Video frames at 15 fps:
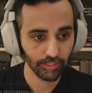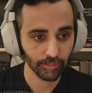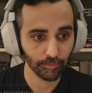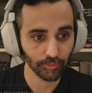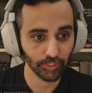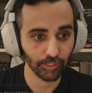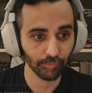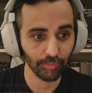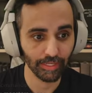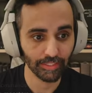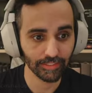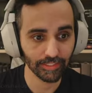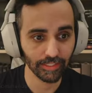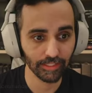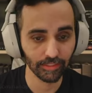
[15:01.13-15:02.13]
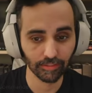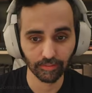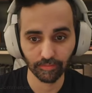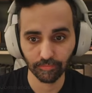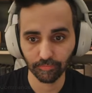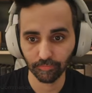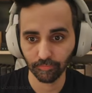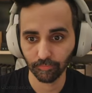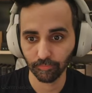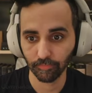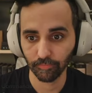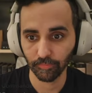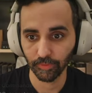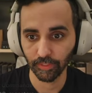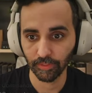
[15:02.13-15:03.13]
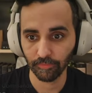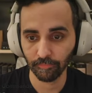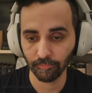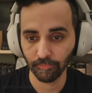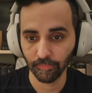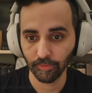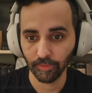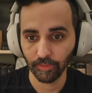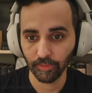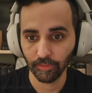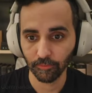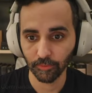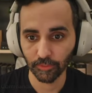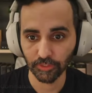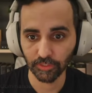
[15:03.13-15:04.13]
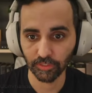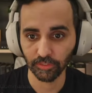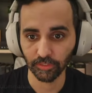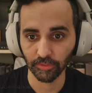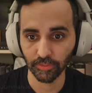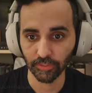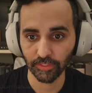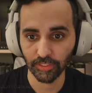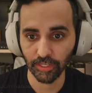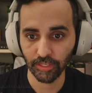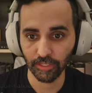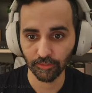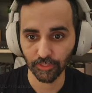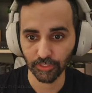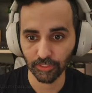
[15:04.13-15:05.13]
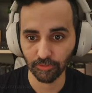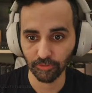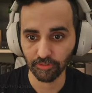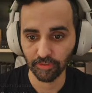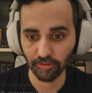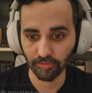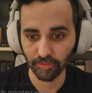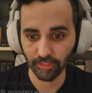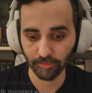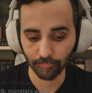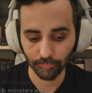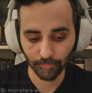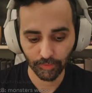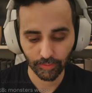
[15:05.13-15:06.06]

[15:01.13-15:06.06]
I'm just gonna paste it in. Okay. We'll just clear the styles. Just get rid of everything.